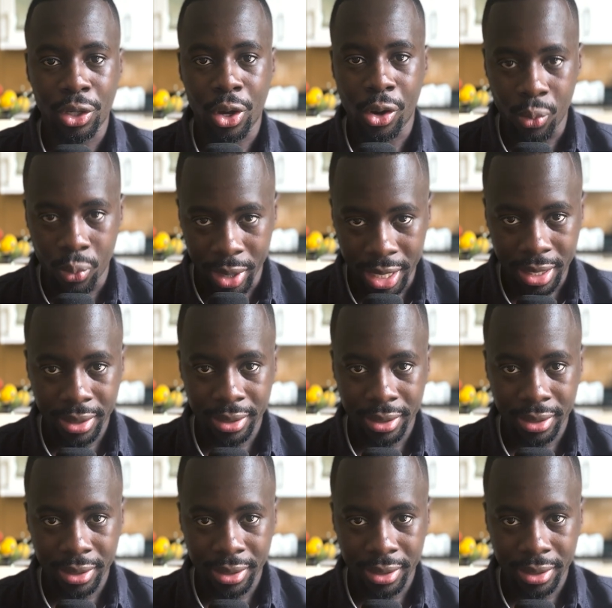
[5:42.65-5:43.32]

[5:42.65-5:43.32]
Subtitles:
a week.